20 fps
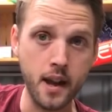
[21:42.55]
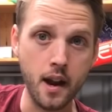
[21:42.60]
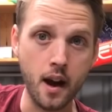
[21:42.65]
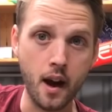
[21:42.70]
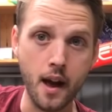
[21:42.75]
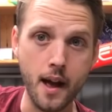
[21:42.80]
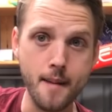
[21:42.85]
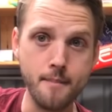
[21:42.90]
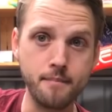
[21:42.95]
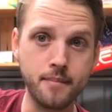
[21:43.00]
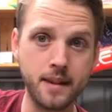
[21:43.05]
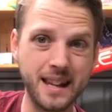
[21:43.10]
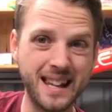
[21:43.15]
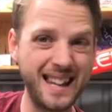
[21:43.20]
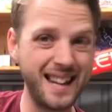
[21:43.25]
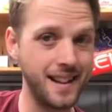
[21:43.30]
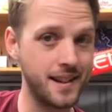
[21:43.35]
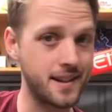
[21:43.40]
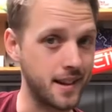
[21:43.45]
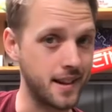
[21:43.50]
I am
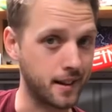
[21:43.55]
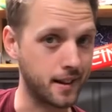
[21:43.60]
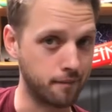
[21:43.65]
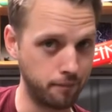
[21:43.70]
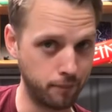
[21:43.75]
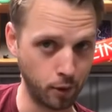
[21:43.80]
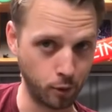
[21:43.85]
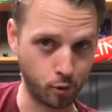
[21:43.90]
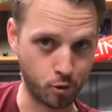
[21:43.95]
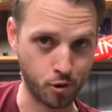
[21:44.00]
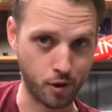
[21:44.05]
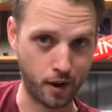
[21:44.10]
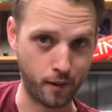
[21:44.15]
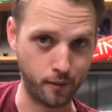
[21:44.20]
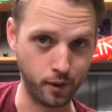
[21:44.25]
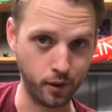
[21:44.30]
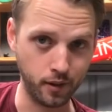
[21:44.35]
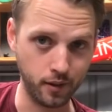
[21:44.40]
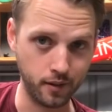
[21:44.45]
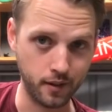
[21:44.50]
kissing full
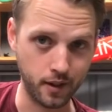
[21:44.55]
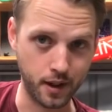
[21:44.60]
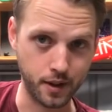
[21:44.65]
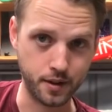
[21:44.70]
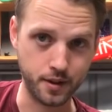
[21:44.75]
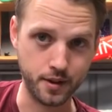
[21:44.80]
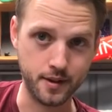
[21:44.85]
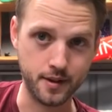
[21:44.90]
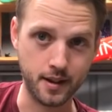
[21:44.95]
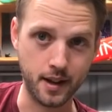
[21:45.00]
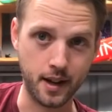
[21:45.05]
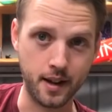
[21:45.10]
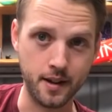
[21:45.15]
travel, I should say.